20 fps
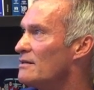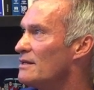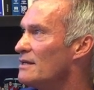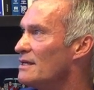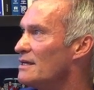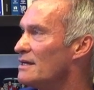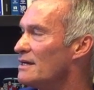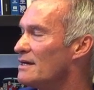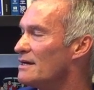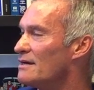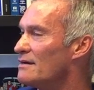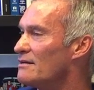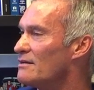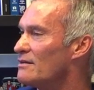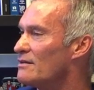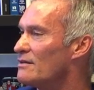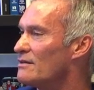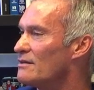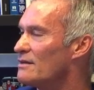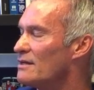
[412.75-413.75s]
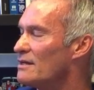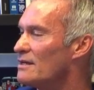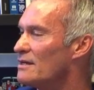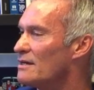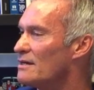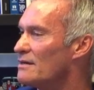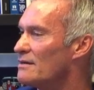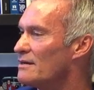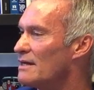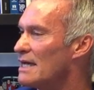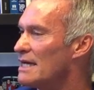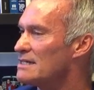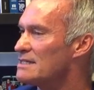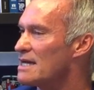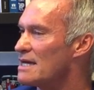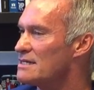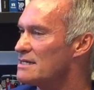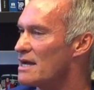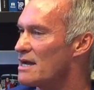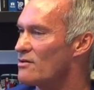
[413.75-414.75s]
the
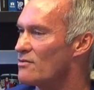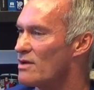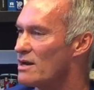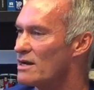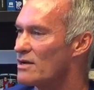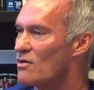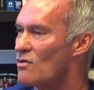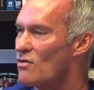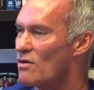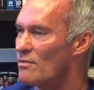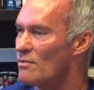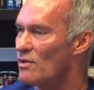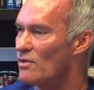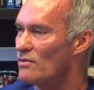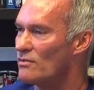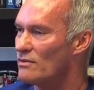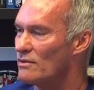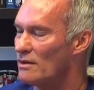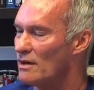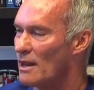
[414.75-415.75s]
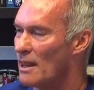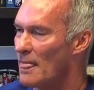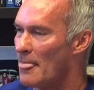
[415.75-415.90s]
antidiuretic hormone